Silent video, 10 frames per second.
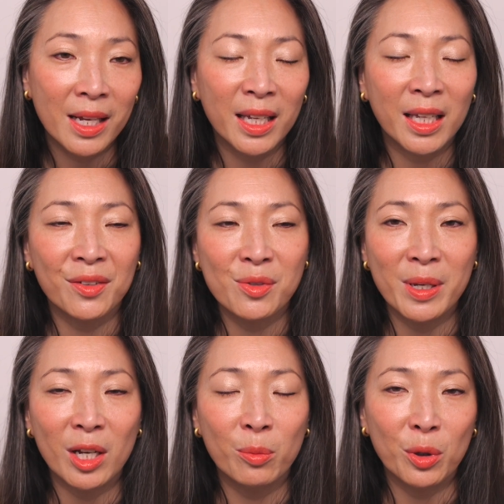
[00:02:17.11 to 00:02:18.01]
It gives
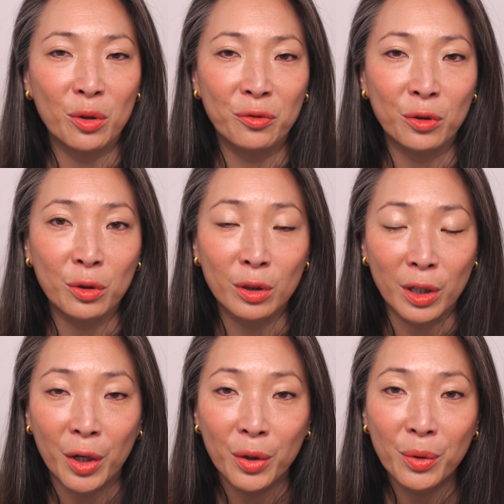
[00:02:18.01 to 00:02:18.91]
me a beautiful
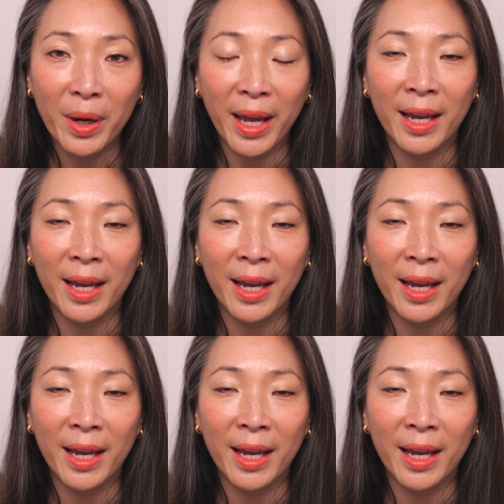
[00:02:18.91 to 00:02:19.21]
glow,